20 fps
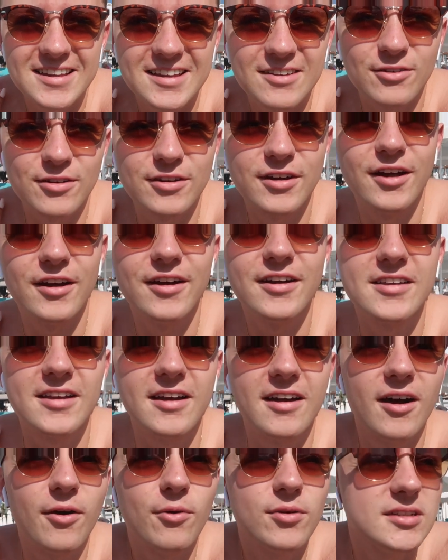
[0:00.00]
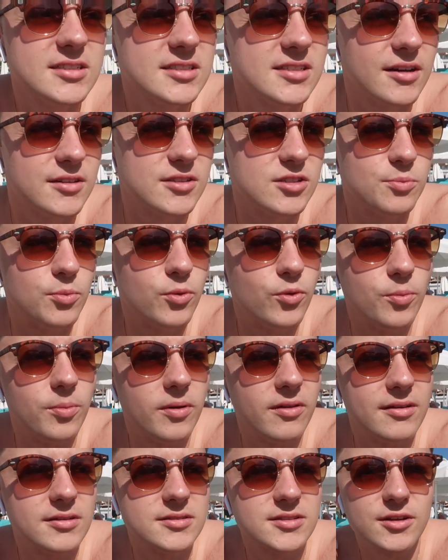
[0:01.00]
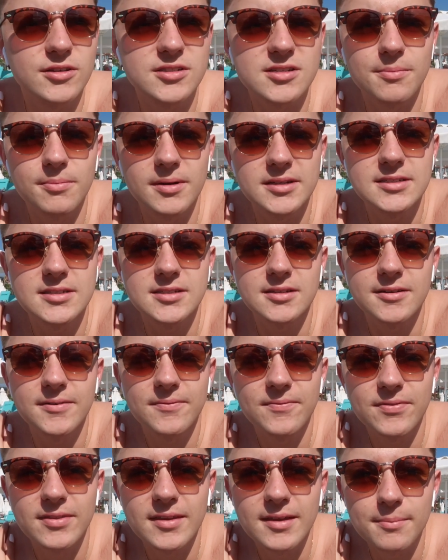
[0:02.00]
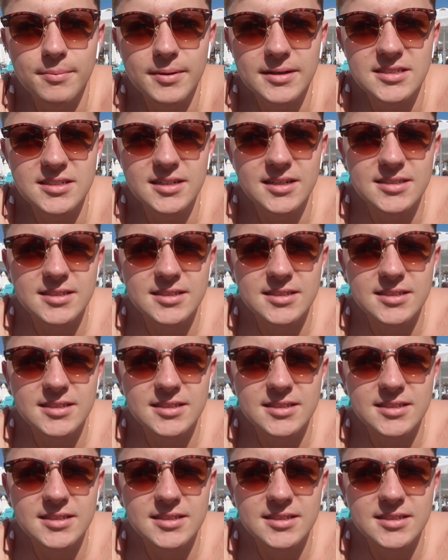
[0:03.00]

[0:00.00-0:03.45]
Well, no. Yeah, I wanted to go to the pool, but there was no sunbed, so beach it